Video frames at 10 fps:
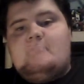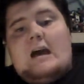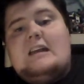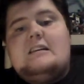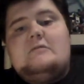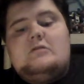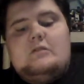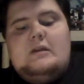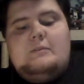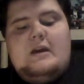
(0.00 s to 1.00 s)
I didn't even
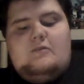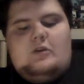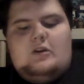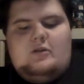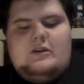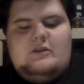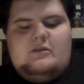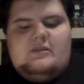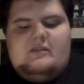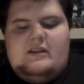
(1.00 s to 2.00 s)
know they made one. All I know is,